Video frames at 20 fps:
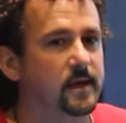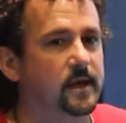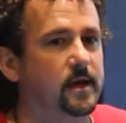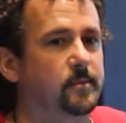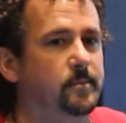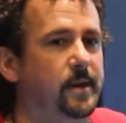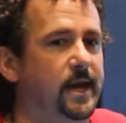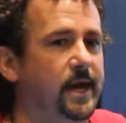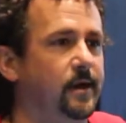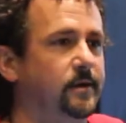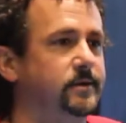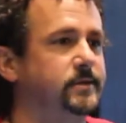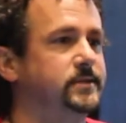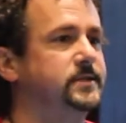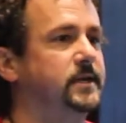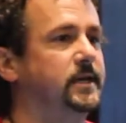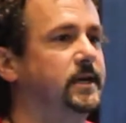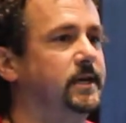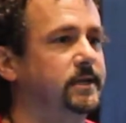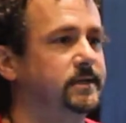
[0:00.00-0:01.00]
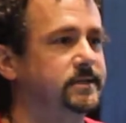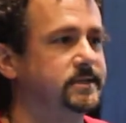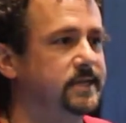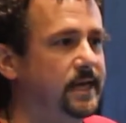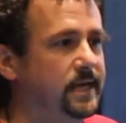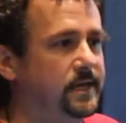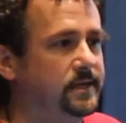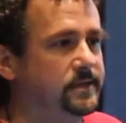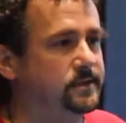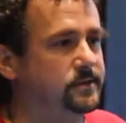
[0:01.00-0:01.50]
About
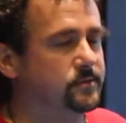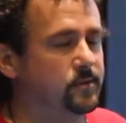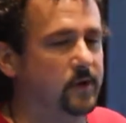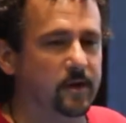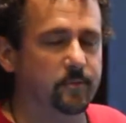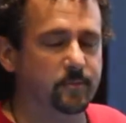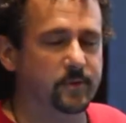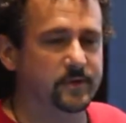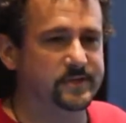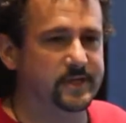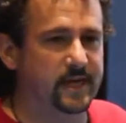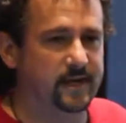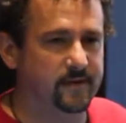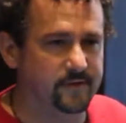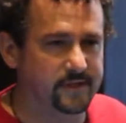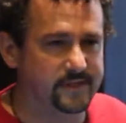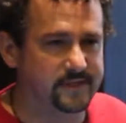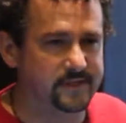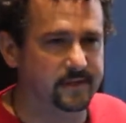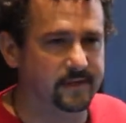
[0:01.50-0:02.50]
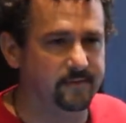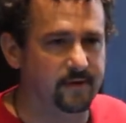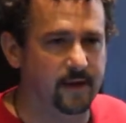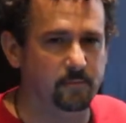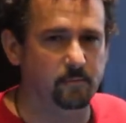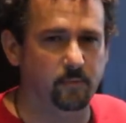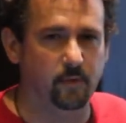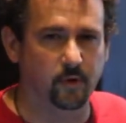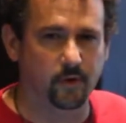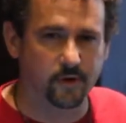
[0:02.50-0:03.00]
10 to 12% of us live
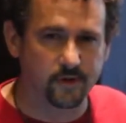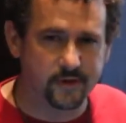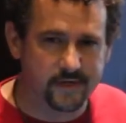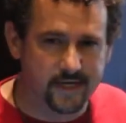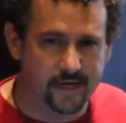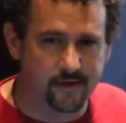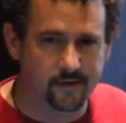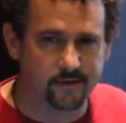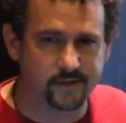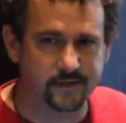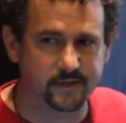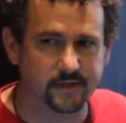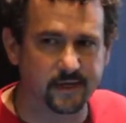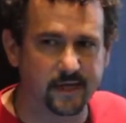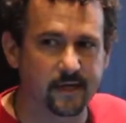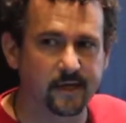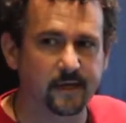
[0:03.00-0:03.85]
on border towns